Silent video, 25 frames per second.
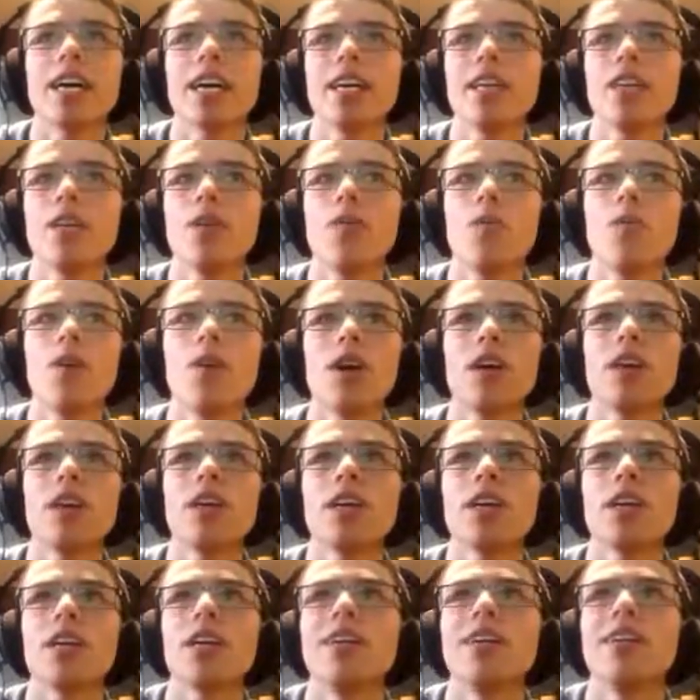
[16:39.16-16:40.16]
guy in the
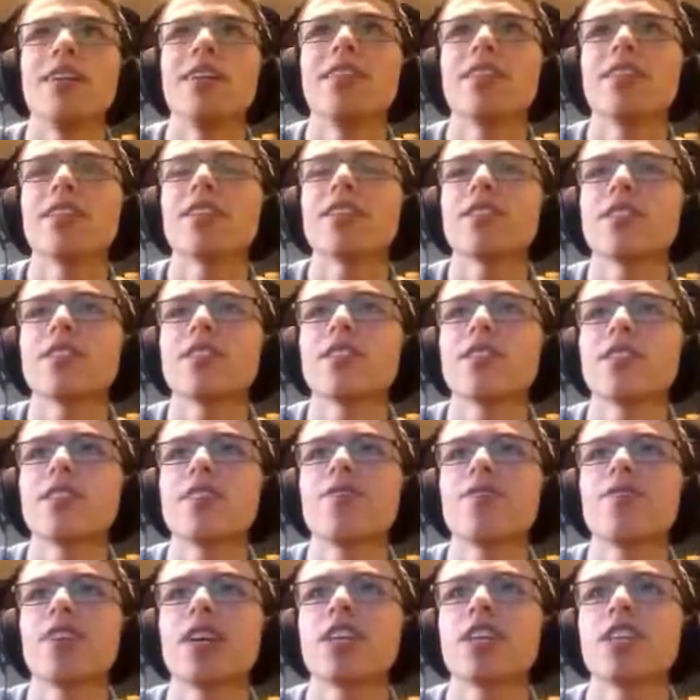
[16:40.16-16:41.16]
water! The little
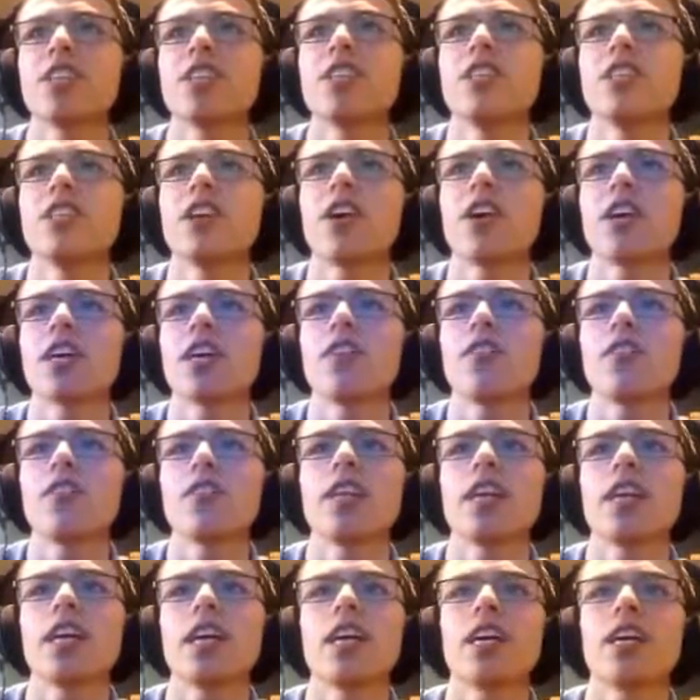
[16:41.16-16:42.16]
fucking shark
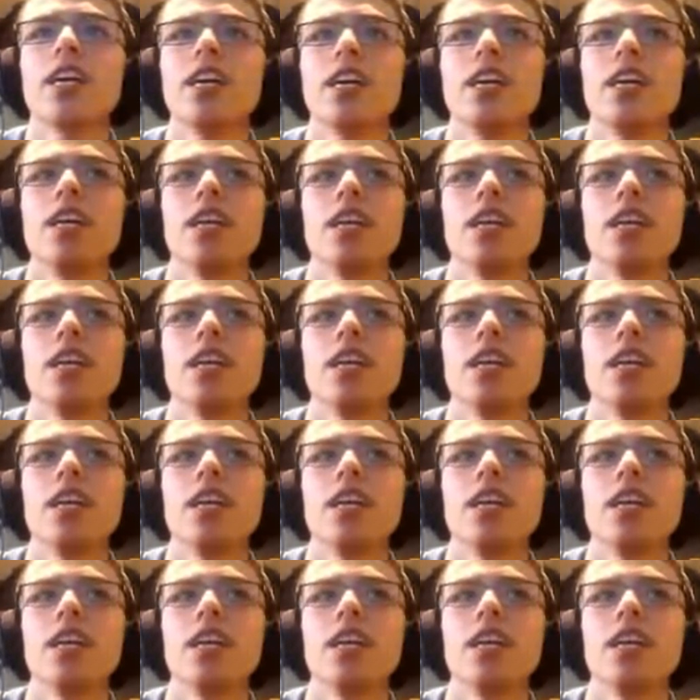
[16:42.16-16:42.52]
over there.